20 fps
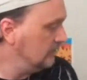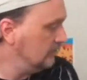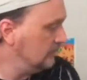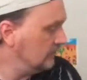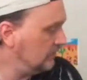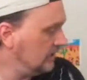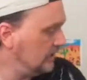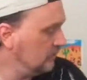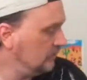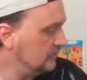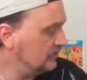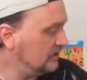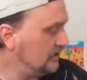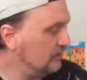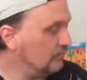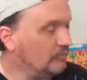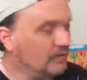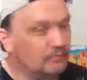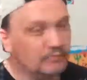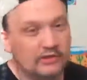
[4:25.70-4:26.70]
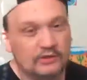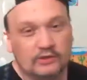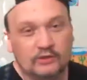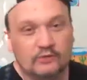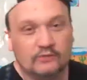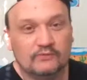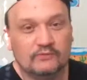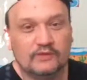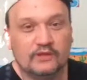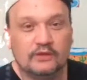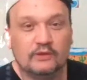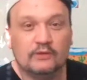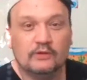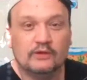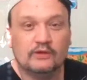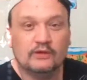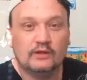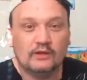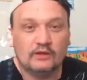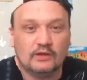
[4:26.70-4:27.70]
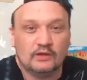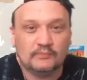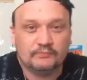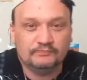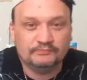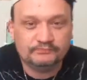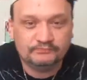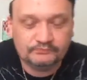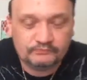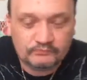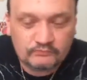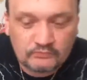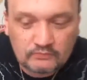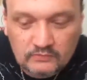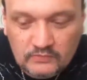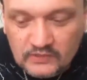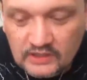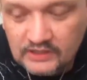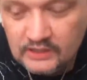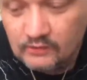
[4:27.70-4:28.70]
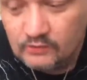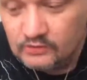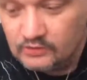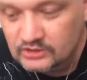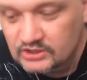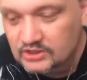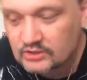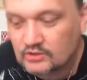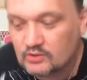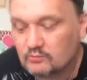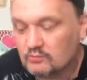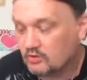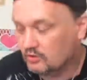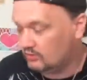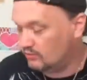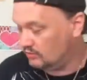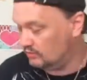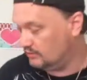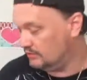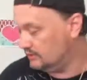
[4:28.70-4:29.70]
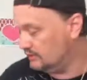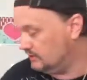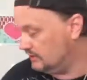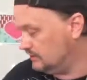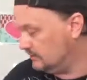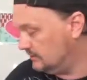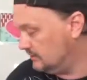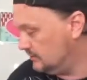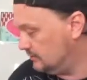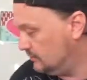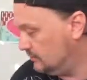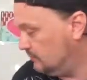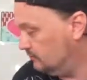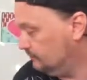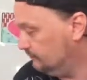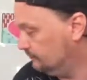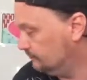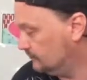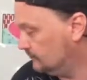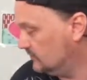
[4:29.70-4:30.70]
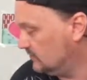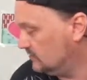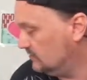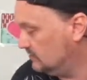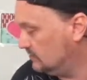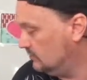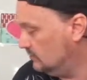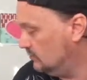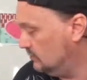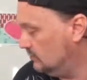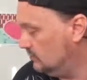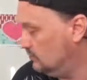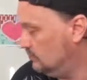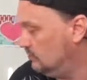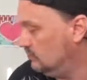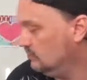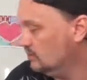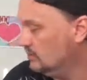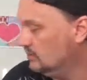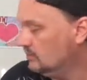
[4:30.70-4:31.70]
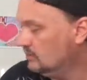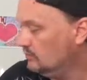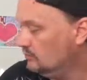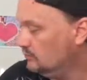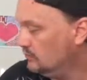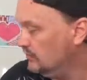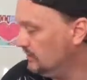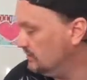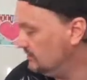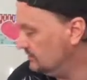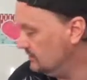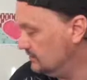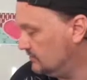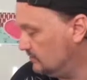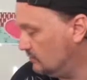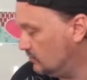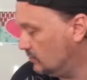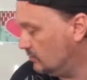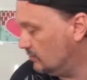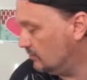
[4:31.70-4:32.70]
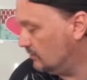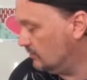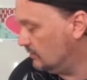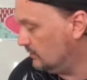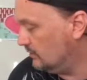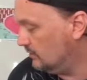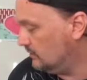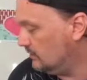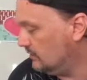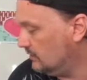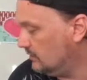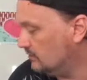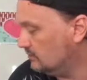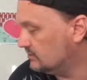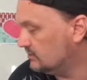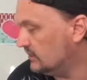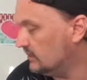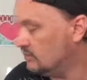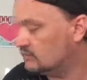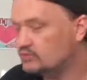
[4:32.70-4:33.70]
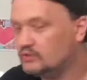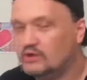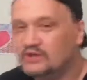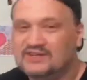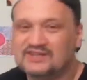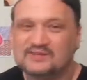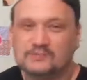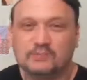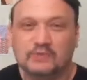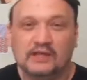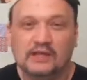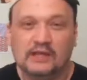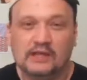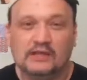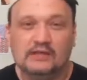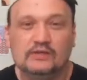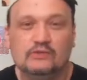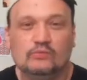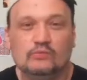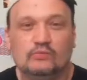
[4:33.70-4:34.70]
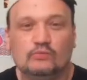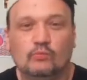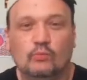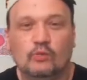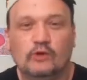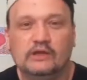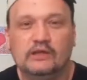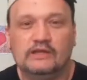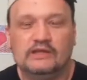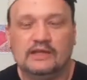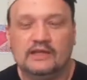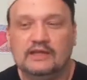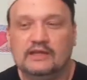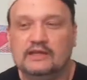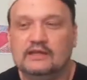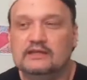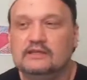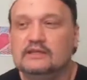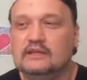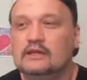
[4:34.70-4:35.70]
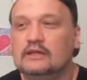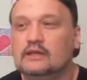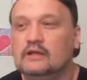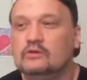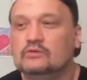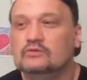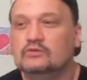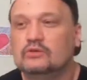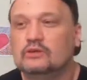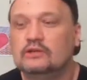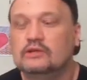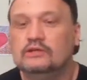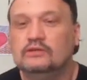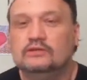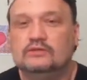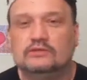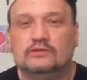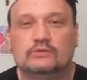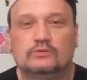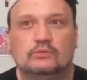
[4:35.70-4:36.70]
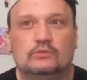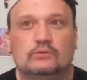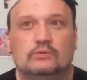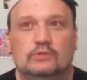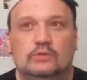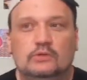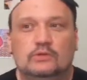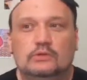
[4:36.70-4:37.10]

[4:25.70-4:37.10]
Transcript: Okay, we'll set my buddy over there. Now I'm going to show you my art, and show you pieces of my art and everything else, and I'll try to explain what I can, and I'll try to